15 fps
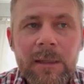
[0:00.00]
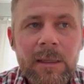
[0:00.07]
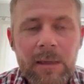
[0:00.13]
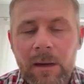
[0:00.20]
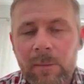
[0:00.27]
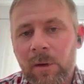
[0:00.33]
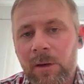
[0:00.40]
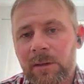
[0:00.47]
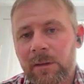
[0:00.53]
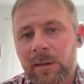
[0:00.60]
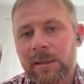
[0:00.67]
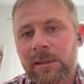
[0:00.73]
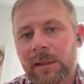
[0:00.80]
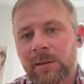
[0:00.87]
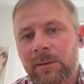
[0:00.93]
And I might do
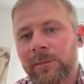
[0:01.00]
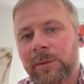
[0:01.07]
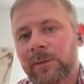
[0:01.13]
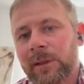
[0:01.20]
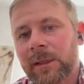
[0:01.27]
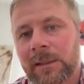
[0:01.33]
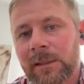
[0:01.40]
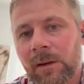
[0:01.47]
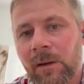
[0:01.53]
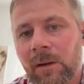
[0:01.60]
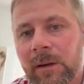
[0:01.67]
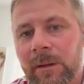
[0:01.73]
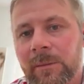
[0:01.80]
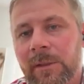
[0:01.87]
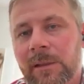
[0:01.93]
that 10 or 15
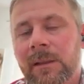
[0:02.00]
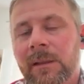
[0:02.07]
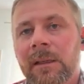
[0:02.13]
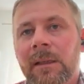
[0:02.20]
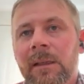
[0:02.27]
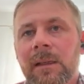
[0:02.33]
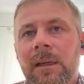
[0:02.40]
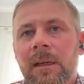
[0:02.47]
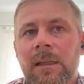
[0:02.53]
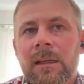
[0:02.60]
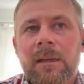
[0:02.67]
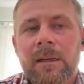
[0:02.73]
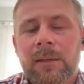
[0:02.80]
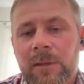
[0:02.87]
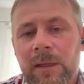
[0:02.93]
times, and they
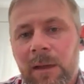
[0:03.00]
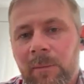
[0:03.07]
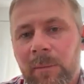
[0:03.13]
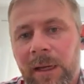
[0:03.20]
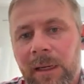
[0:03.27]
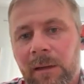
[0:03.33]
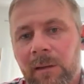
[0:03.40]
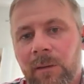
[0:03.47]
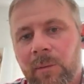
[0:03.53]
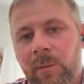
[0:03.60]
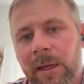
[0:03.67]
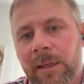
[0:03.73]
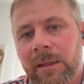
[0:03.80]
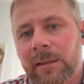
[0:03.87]
don't have to go back a long way.